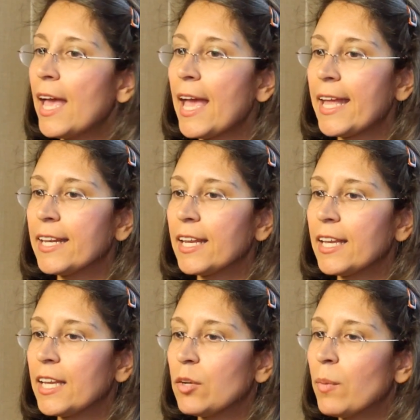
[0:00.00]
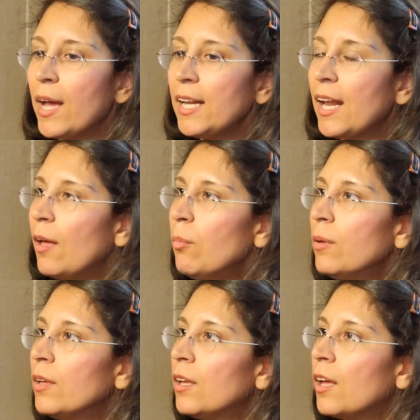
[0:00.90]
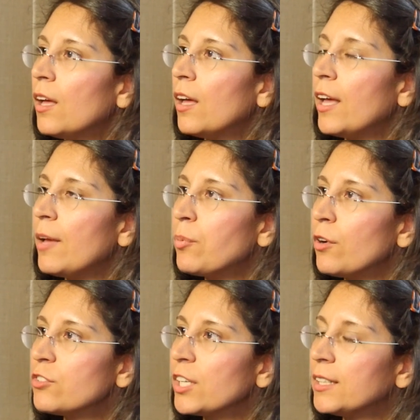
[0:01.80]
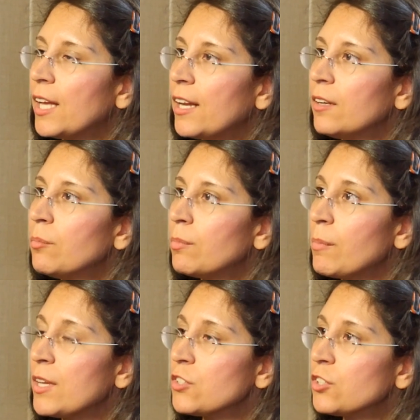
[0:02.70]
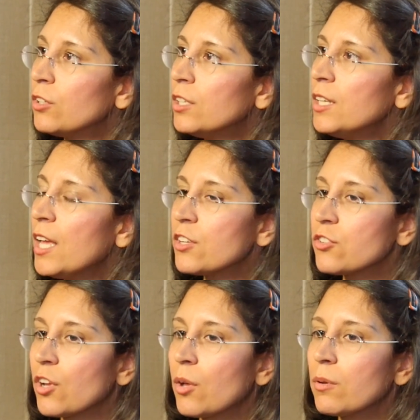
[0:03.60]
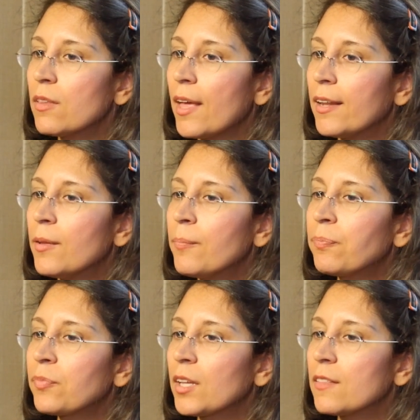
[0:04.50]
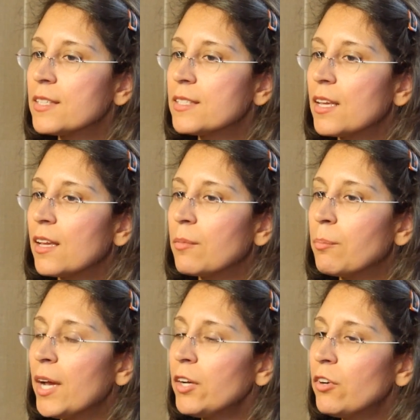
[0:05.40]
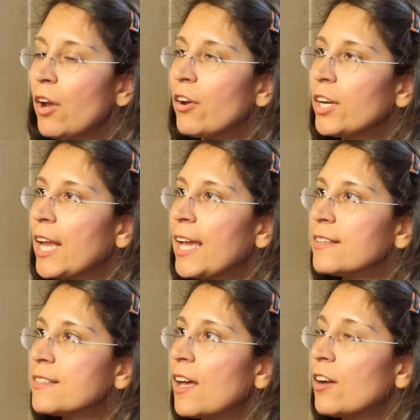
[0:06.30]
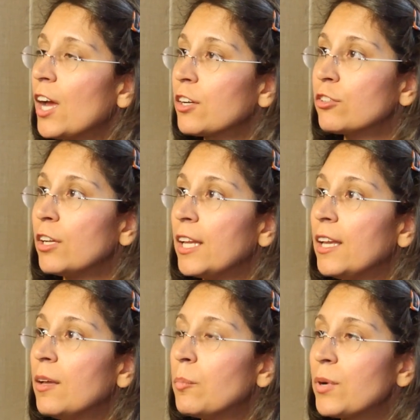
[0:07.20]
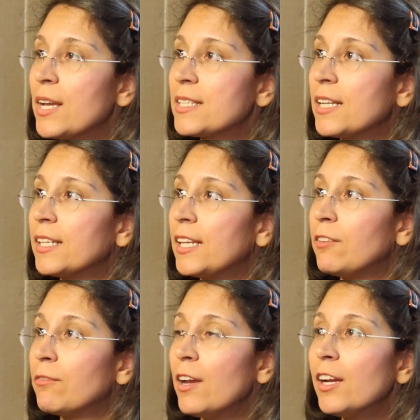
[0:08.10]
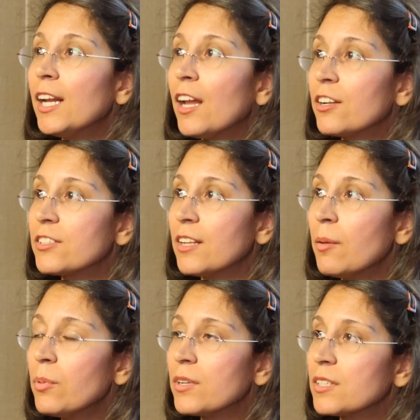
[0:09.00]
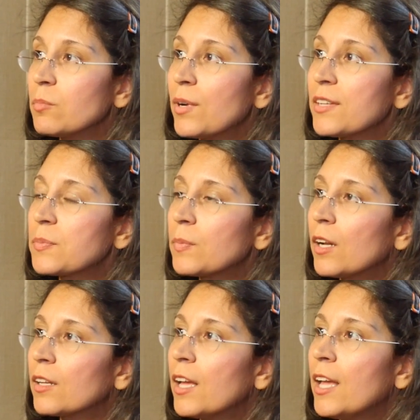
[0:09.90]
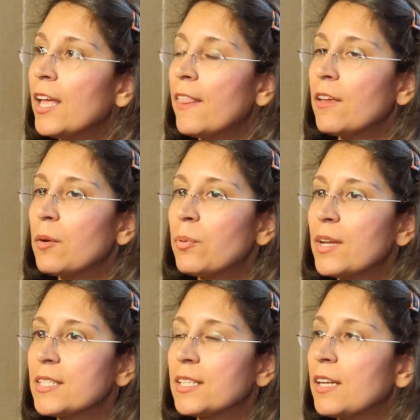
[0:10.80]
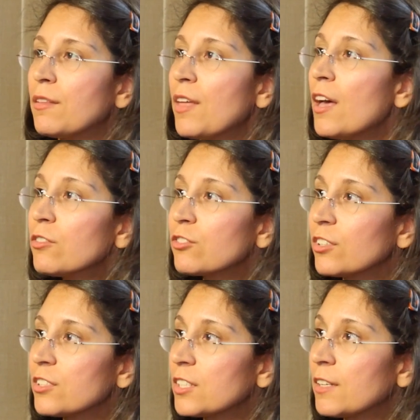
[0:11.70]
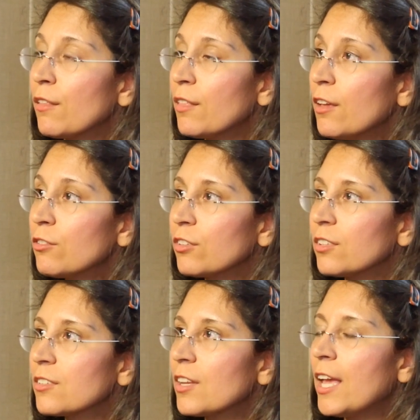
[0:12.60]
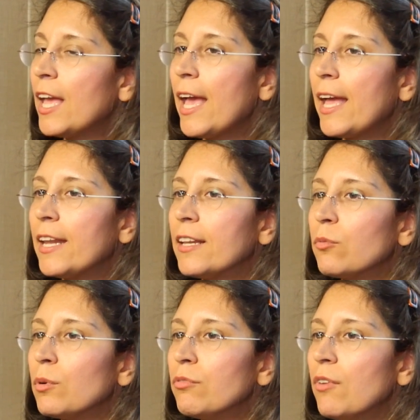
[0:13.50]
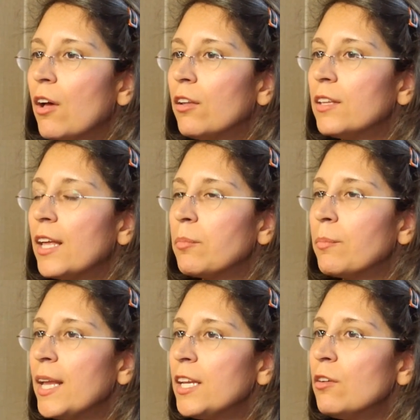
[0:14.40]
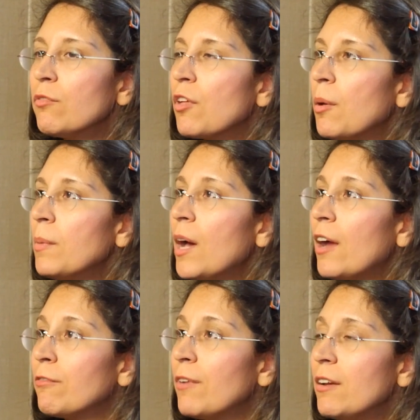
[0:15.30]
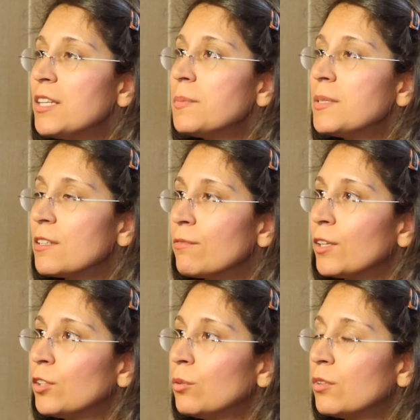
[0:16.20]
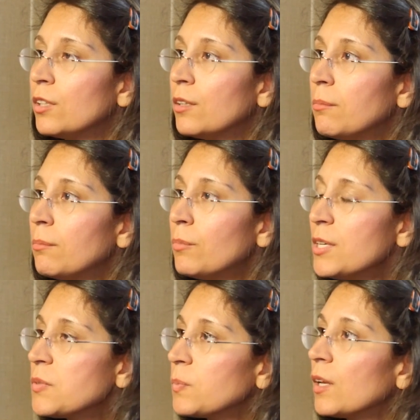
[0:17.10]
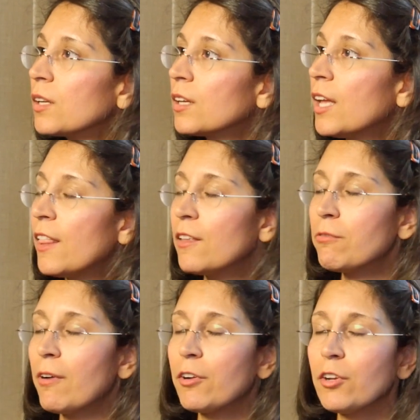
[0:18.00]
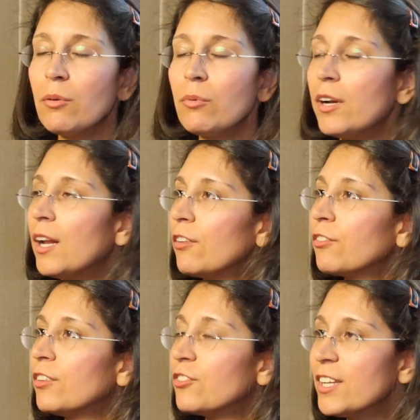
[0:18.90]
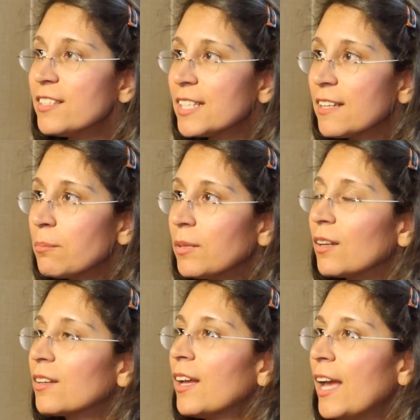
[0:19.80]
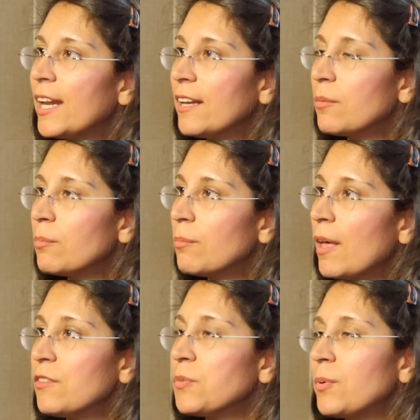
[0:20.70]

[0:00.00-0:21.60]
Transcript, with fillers: And in my lab, uh, a project done by my student has shown that these uh, microRNAs are actually present in very large numbers in breast milk. They are present in thousands, in the thousands. And we found that many of them are very specific to the breast milk. They're found nowhere else, just in the milk and in the mother's